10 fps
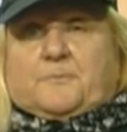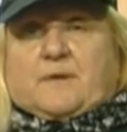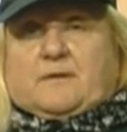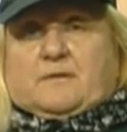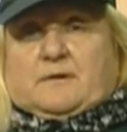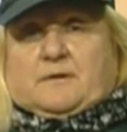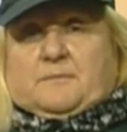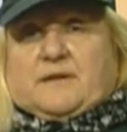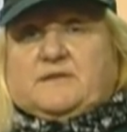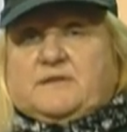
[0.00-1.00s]

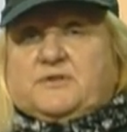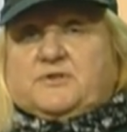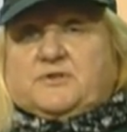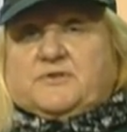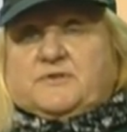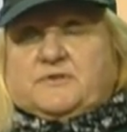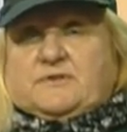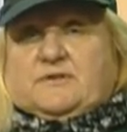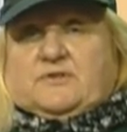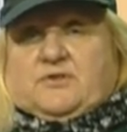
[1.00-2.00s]
my teachers
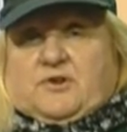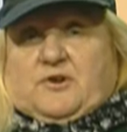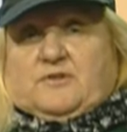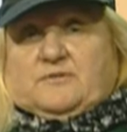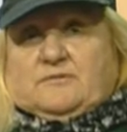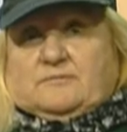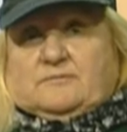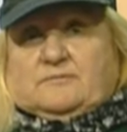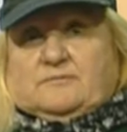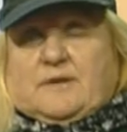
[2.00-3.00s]
in turn
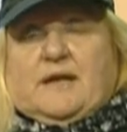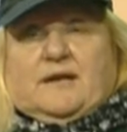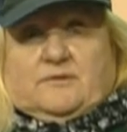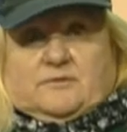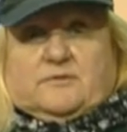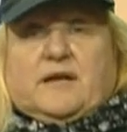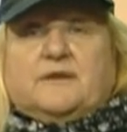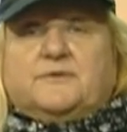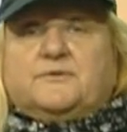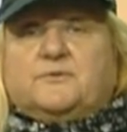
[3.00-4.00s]
had good
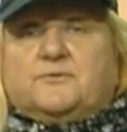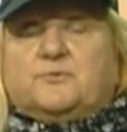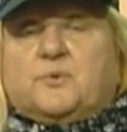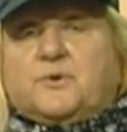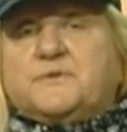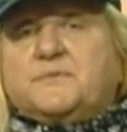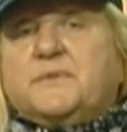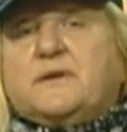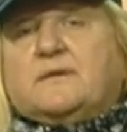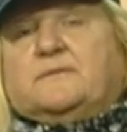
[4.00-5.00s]
attitude towards
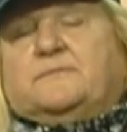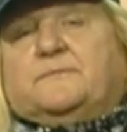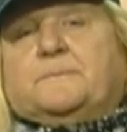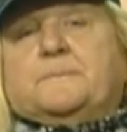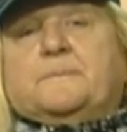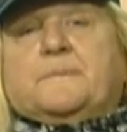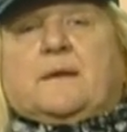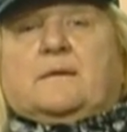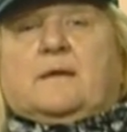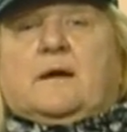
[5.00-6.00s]
me.
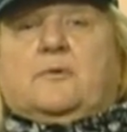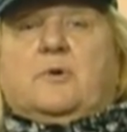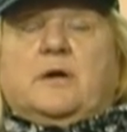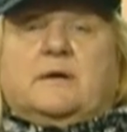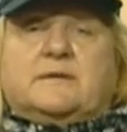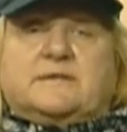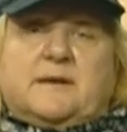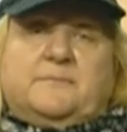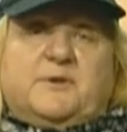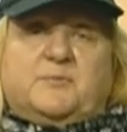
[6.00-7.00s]
Now,
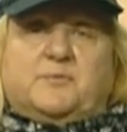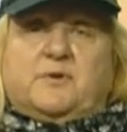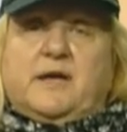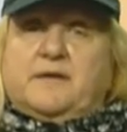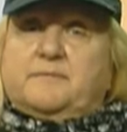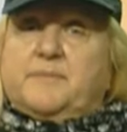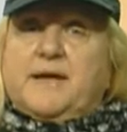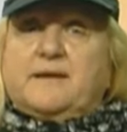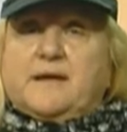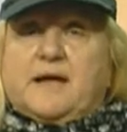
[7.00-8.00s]
some people have
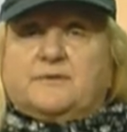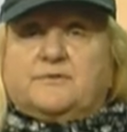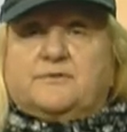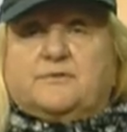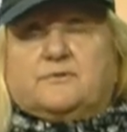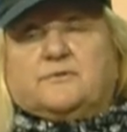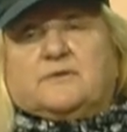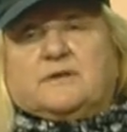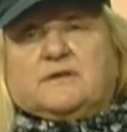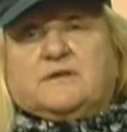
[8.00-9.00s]
bad attitude to
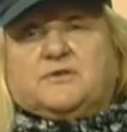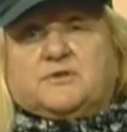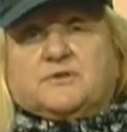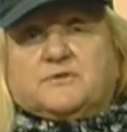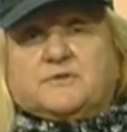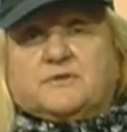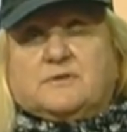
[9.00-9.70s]
their teachers,